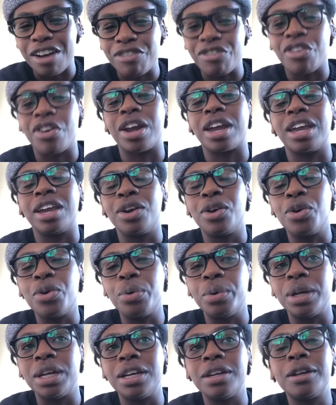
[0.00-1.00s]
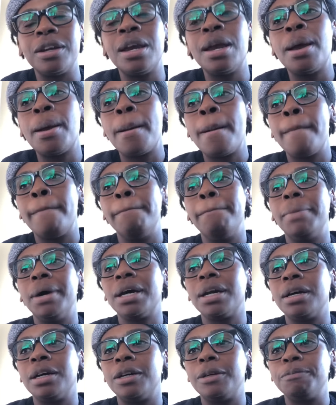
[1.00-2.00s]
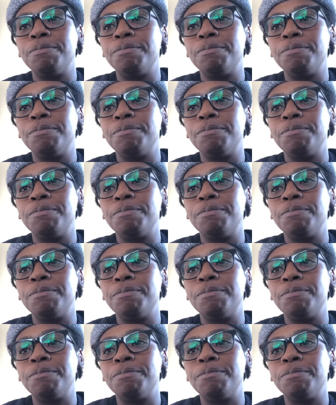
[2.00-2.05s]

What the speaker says: far I can go with it. But